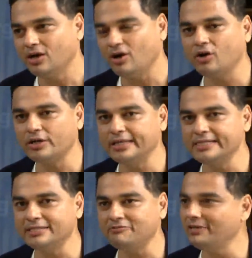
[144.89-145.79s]
or
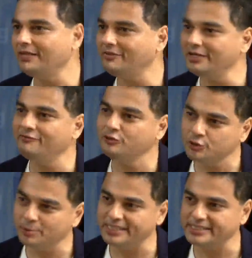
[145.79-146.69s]
it's in a very, very few
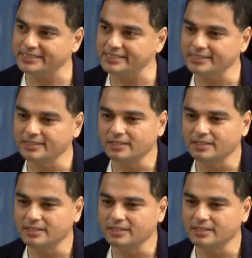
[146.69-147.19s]
spaces.